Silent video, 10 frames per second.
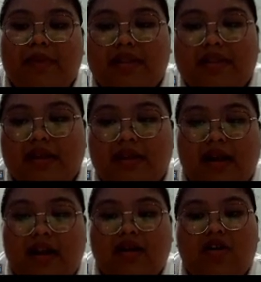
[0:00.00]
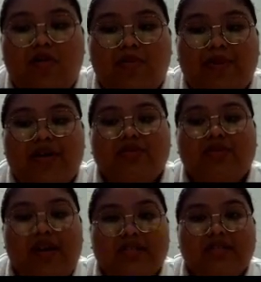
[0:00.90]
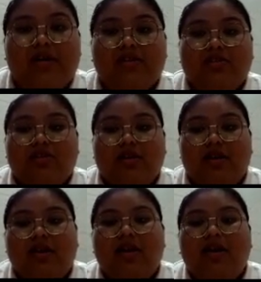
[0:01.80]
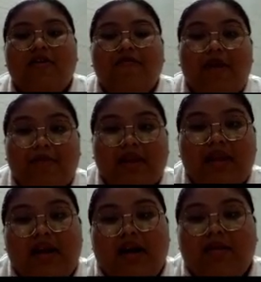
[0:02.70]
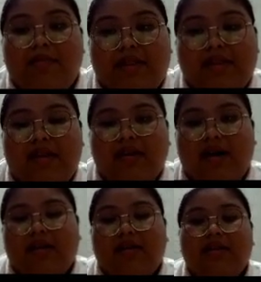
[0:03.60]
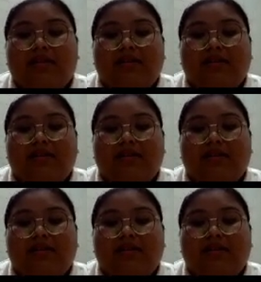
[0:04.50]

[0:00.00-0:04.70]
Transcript: material compared to less culturally familiar material in